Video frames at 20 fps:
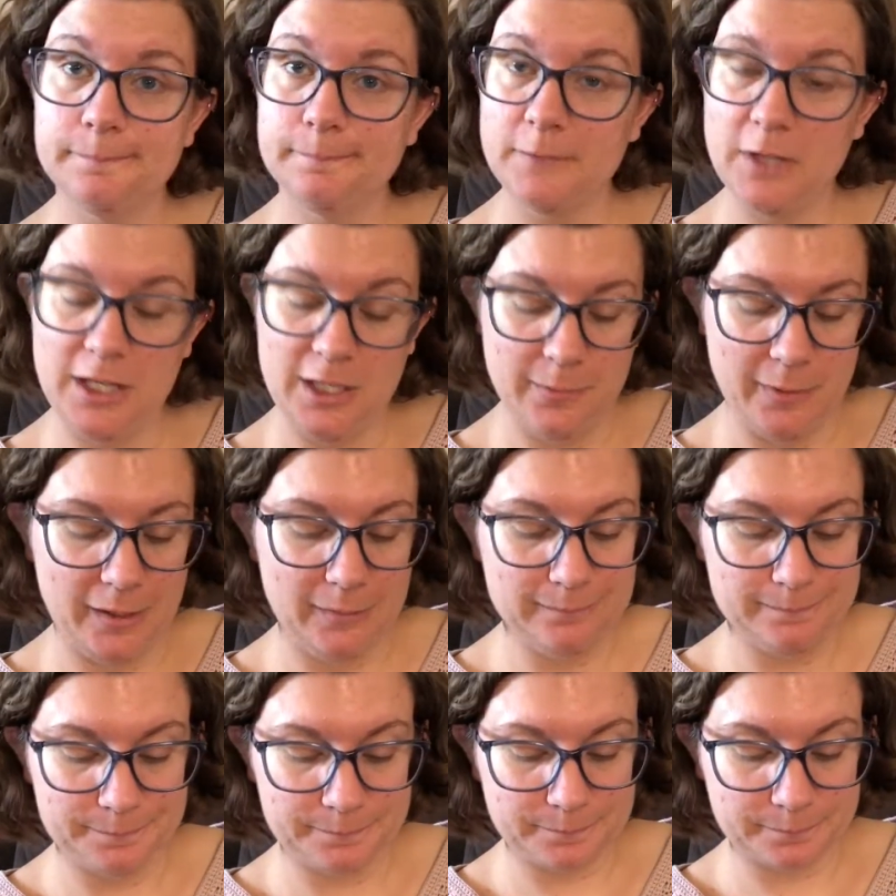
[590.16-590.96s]
Anyway,
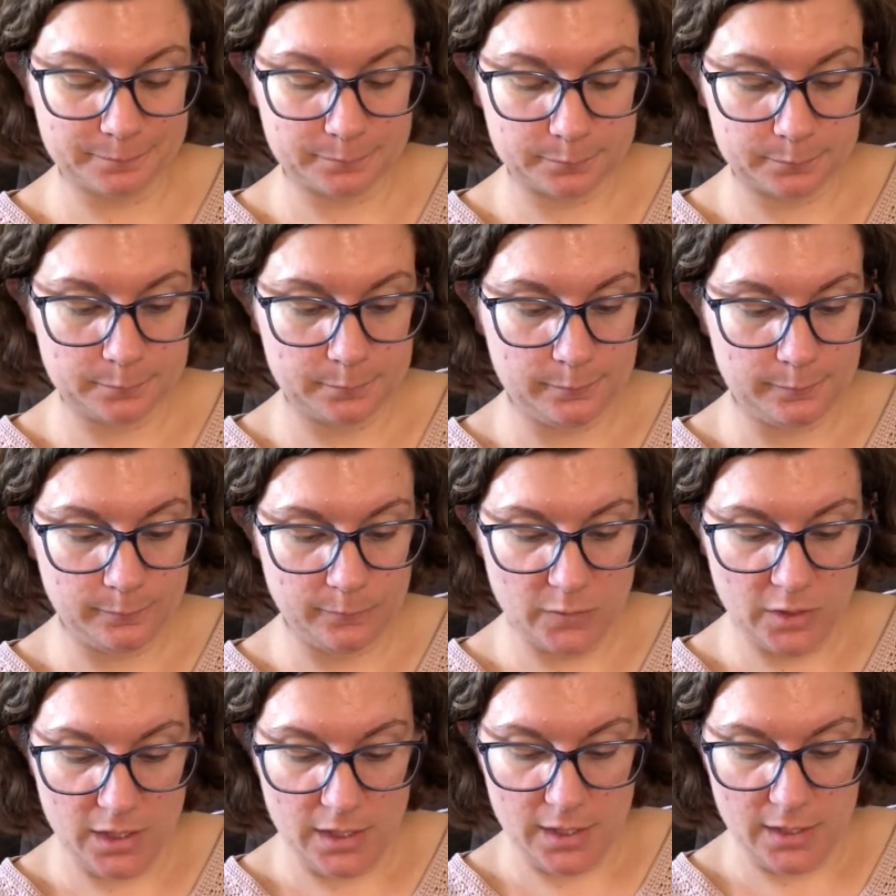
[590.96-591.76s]

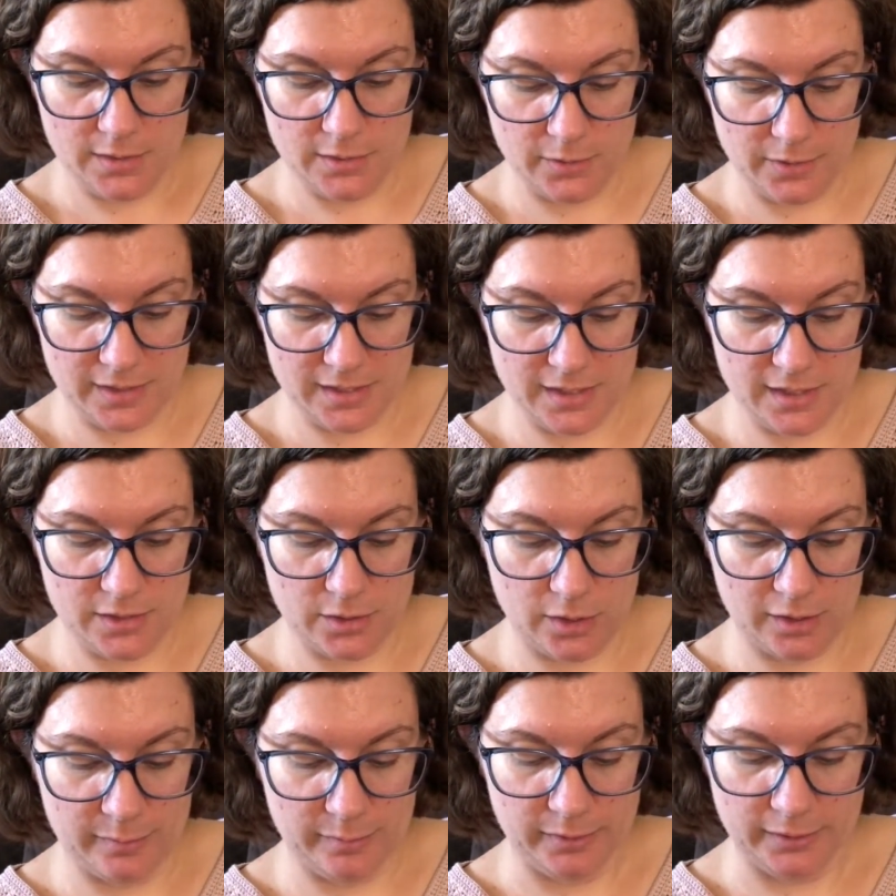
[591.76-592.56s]
so that's the
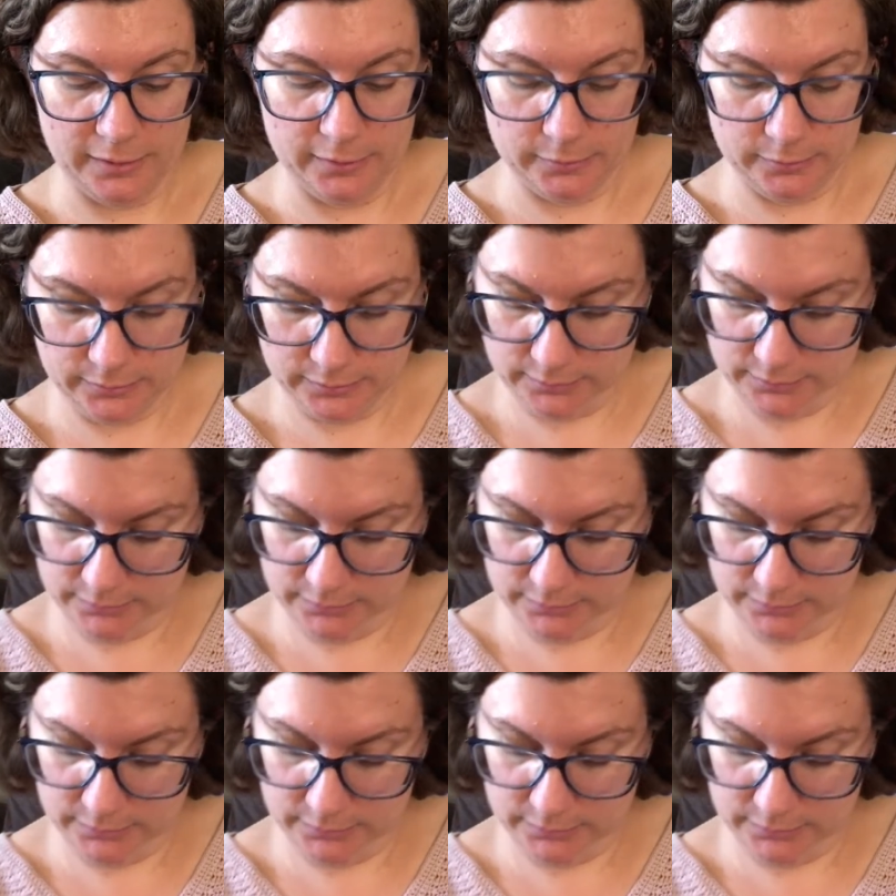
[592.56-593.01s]
dark blue,